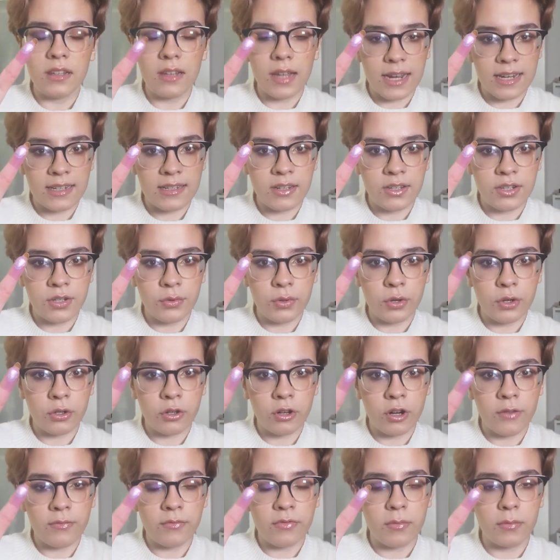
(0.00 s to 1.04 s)
lighter
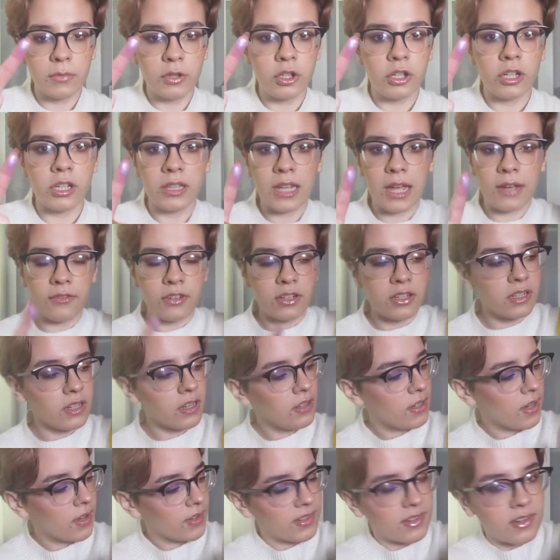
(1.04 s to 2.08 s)
duochrome from Lunar
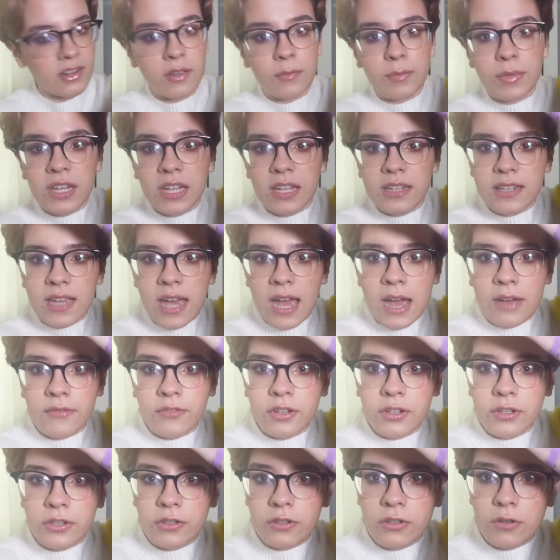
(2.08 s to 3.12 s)
Lavender doesn't appear to have
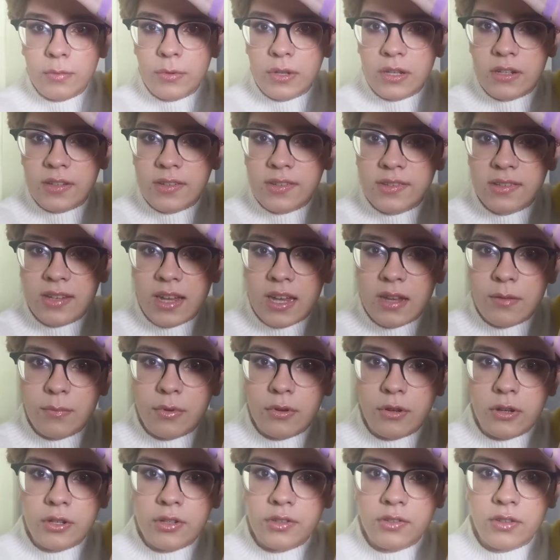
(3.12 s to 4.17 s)
a dupe in Escape
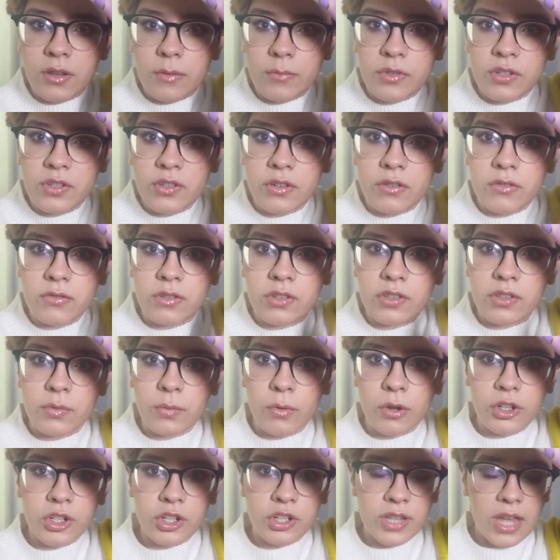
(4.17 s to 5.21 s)
Pod, so I'm just going to
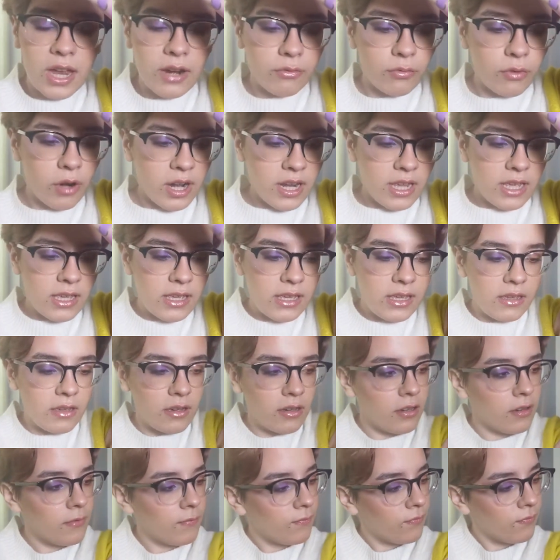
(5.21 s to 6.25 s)
swatch that right
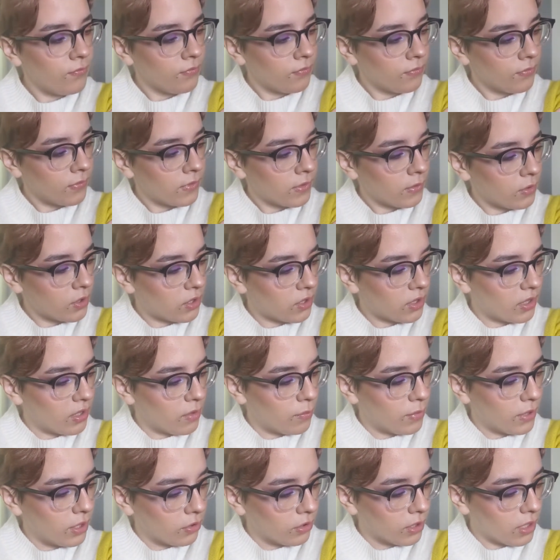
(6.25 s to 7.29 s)
here. Just gonna
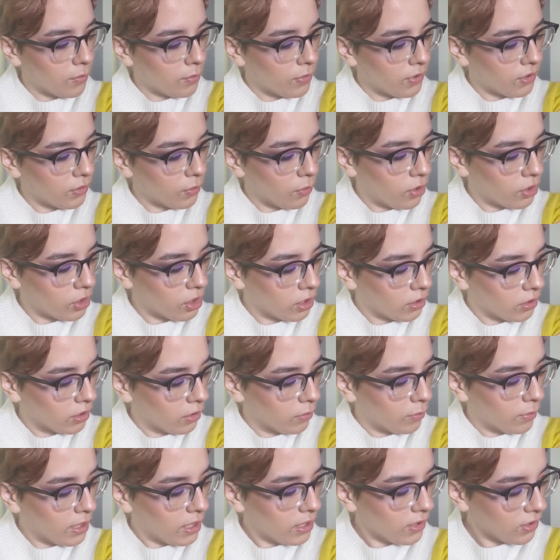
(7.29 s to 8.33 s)
build up the swatch a
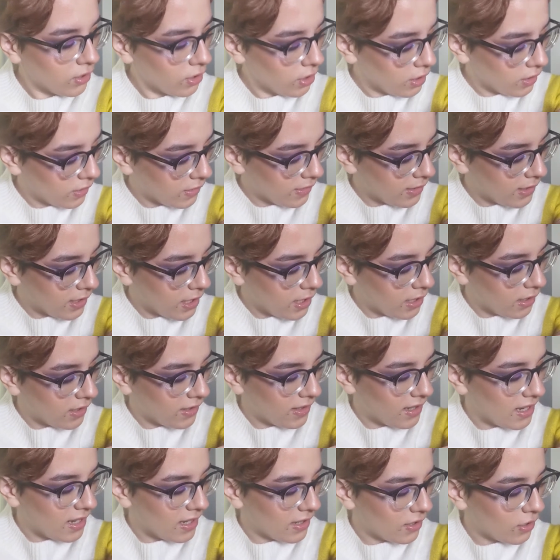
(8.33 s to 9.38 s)
little bit so you can see it, because
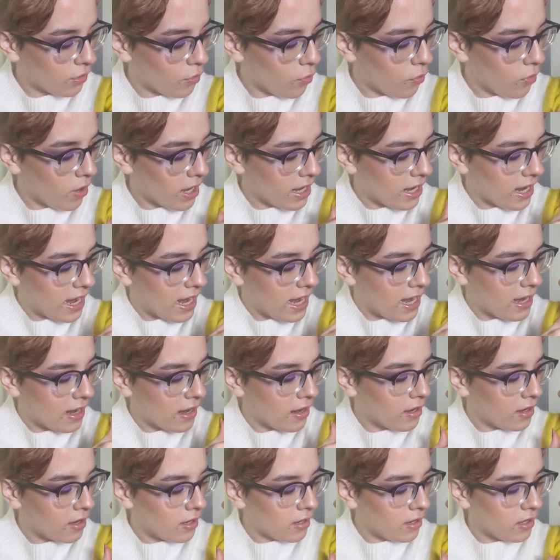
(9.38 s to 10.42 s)
it is quite
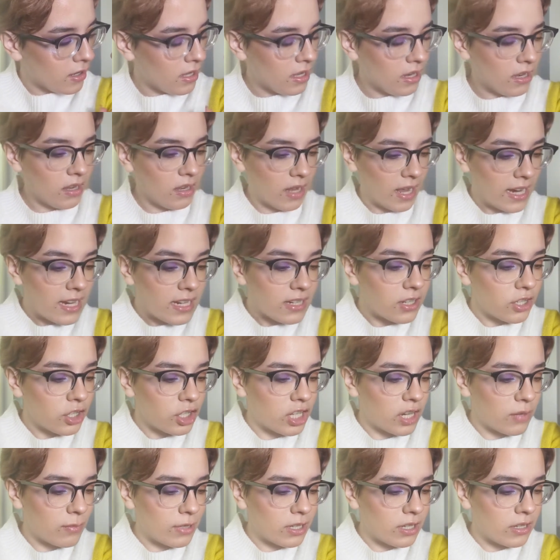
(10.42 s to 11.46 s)
a light
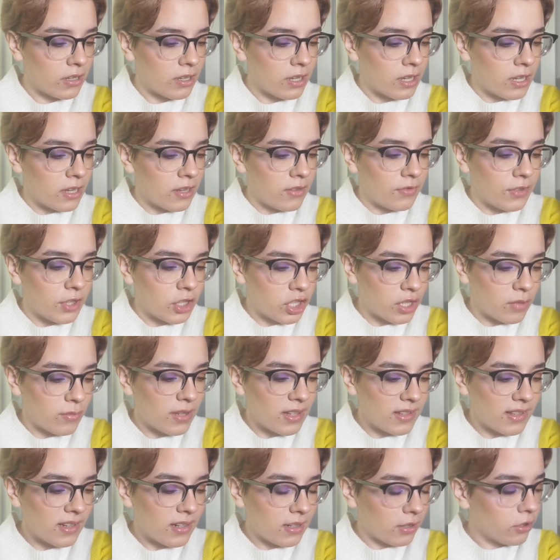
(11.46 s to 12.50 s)
shimmer. The
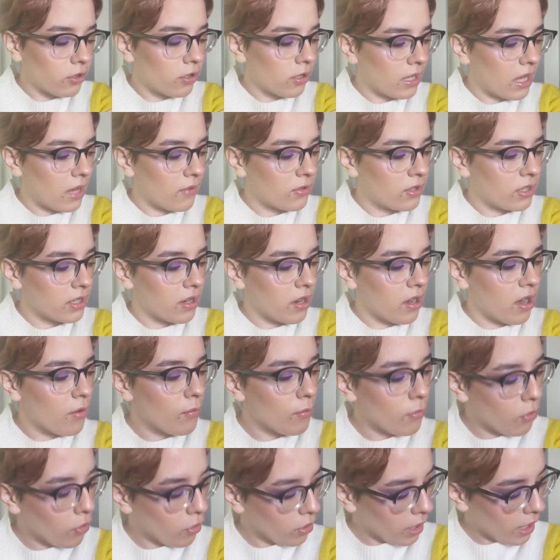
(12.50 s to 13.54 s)
shimmers in Lunar Lavender are
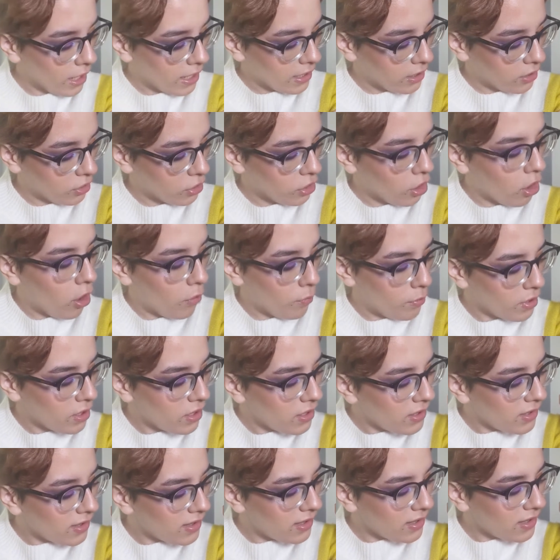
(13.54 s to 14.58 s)
more like
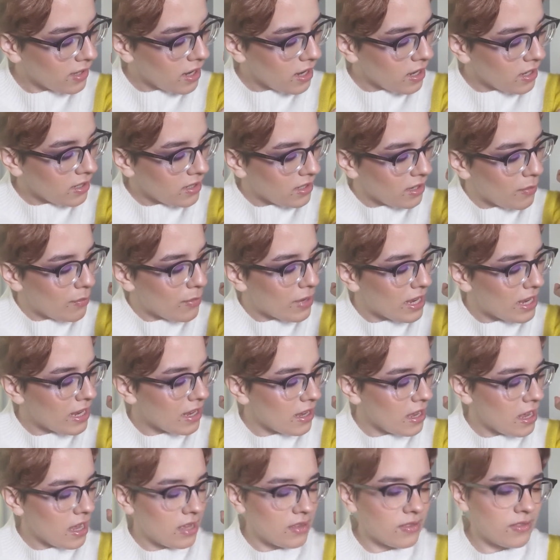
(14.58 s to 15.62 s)
toppers to
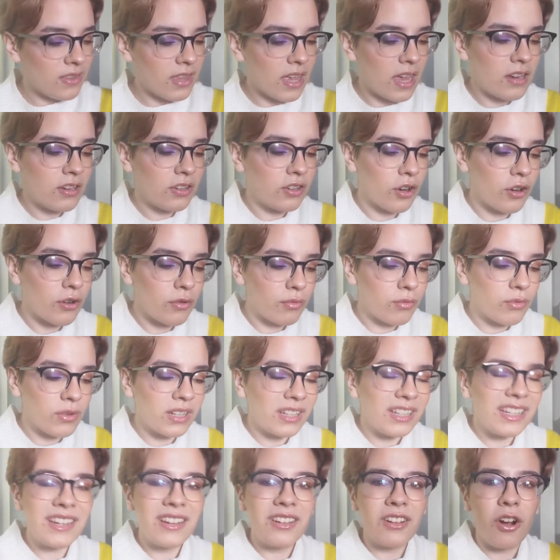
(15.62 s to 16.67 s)
me. They don't
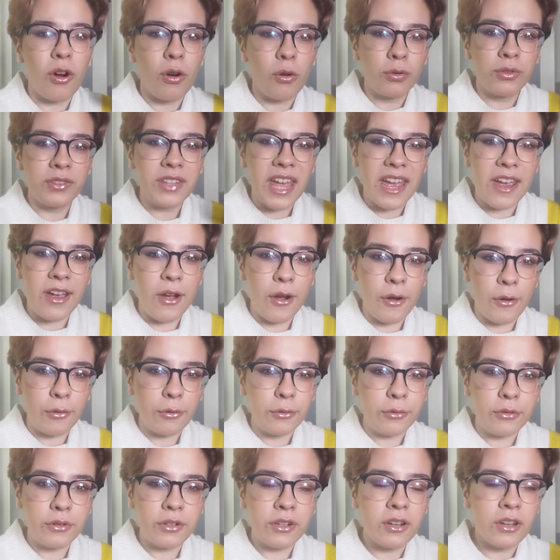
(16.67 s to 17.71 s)
really hold their
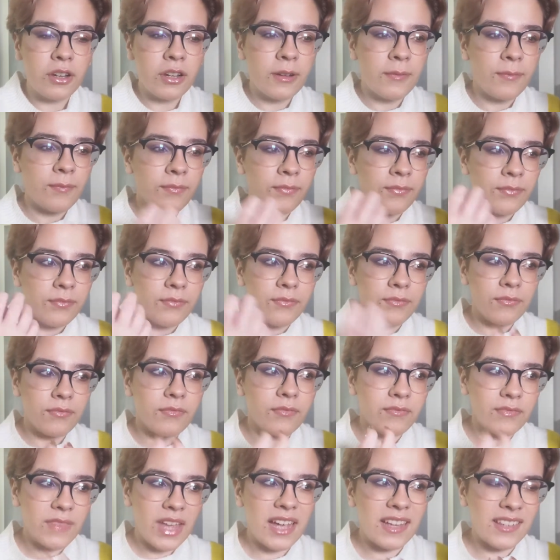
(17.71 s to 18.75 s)
own
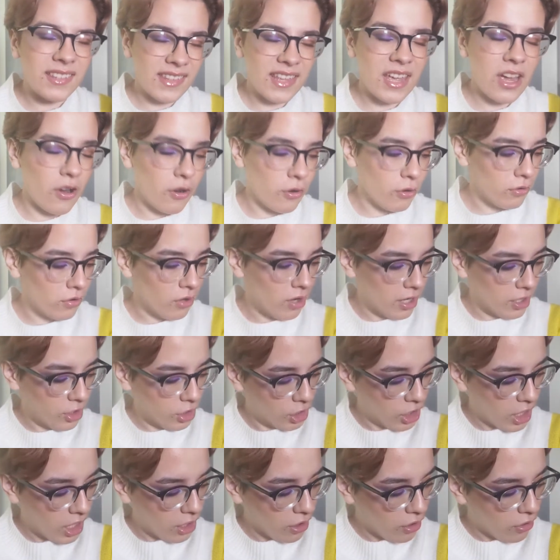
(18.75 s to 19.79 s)
as their own
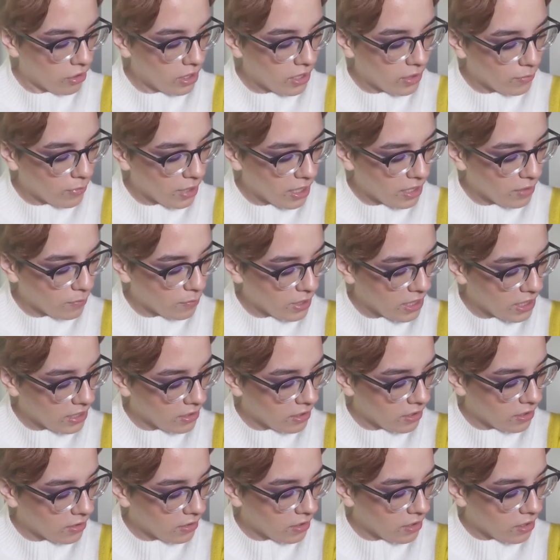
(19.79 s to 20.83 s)
eyeshadow, in my
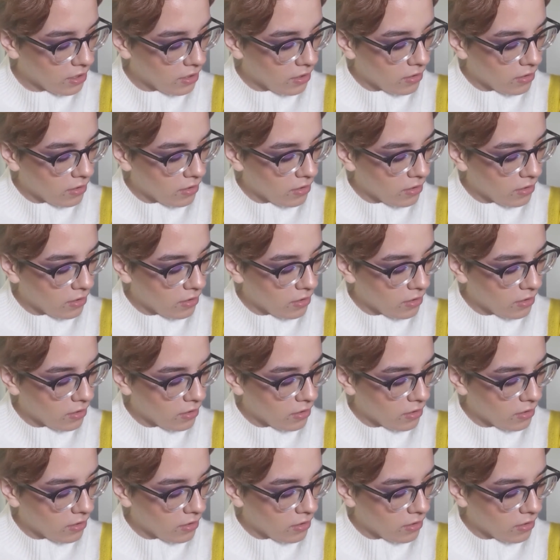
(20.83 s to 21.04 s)
opinion.